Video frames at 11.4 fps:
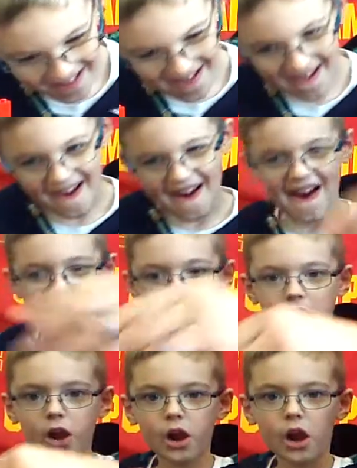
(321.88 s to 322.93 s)
So
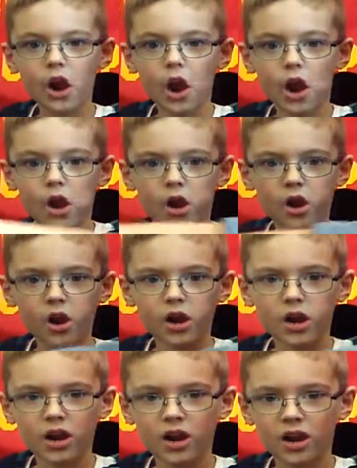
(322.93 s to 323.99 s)
21 minus 5
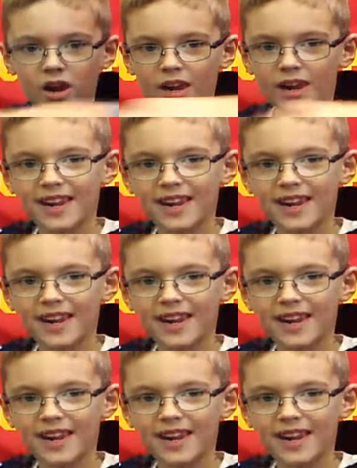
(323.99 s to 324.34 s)
equals 16.